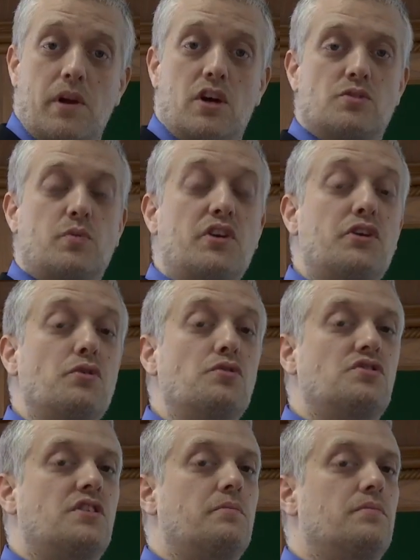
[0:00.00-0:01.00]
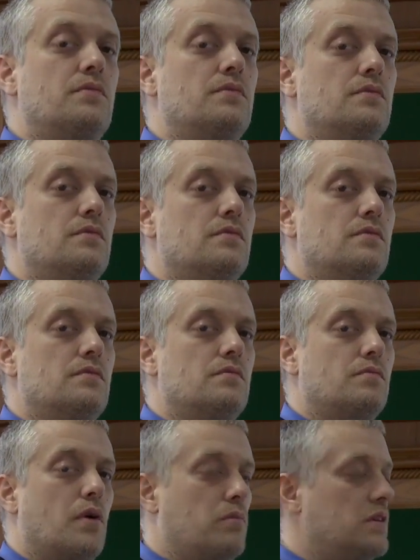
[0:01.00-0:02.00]
because we use them
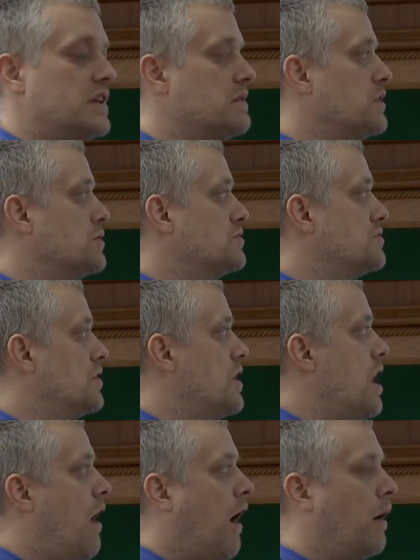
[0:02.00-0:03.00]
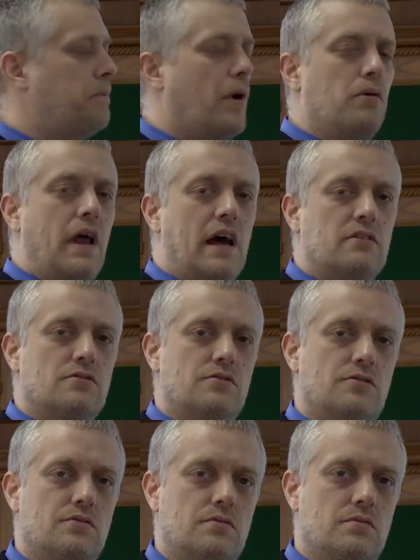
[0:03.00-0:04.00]
probably the most, are pronouns.